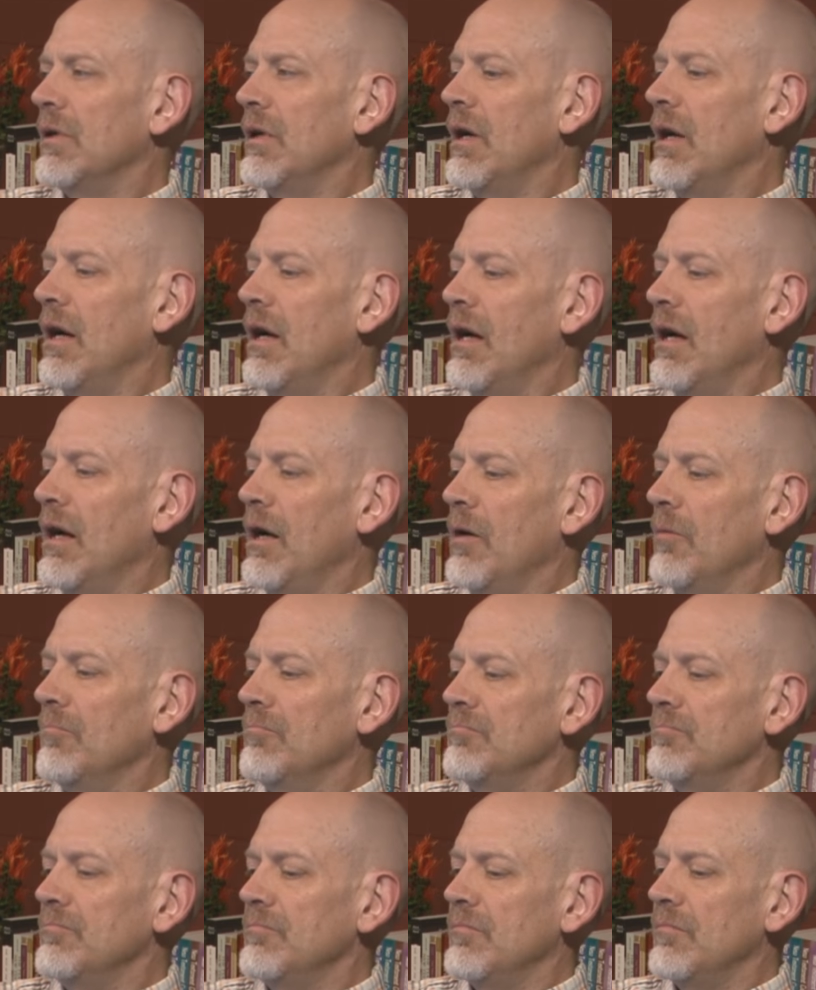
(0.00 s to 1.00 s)

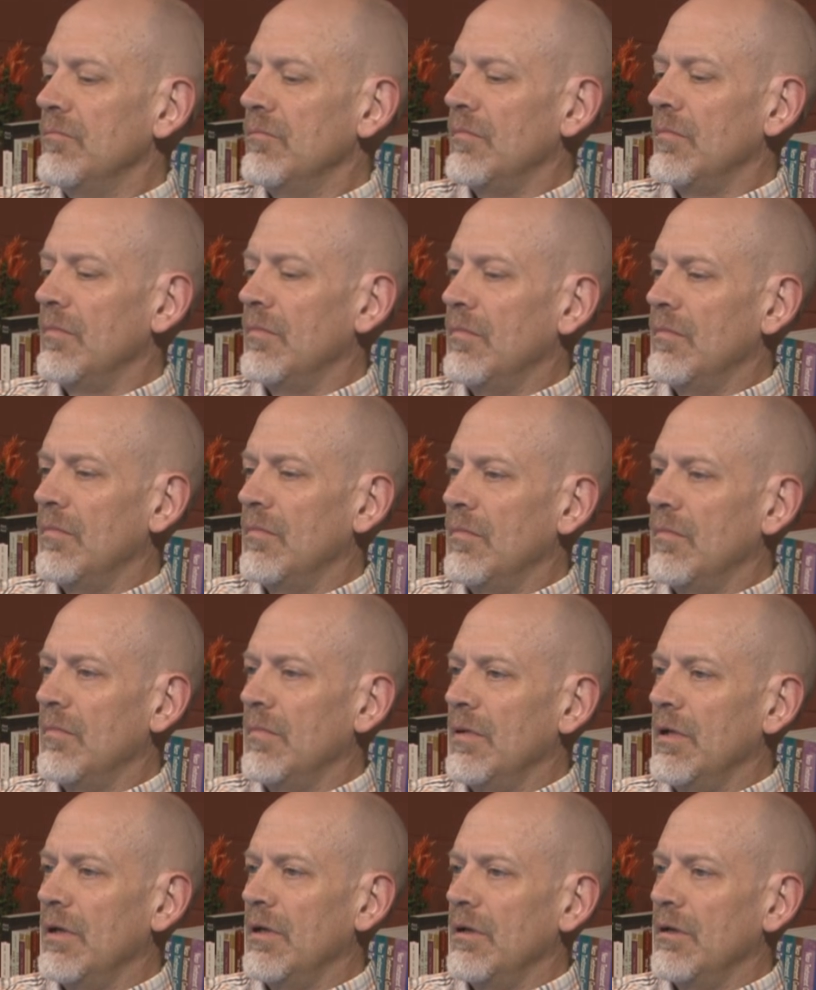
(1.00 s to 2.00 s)
Um,
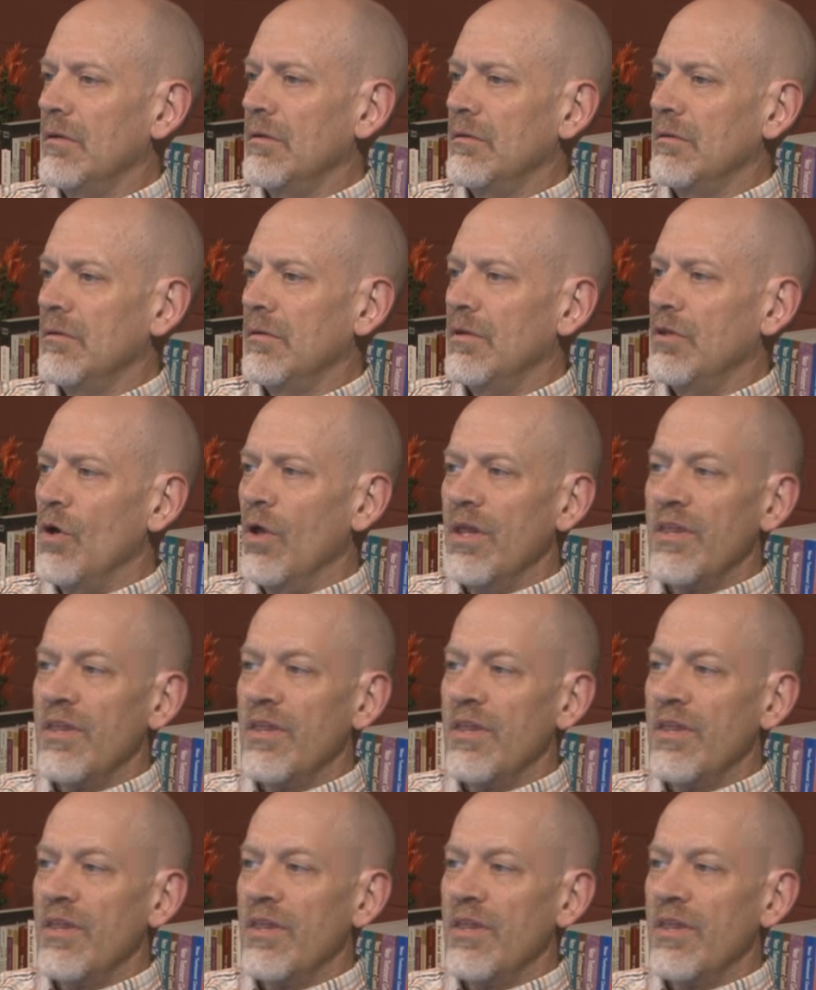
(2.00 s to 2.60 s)
the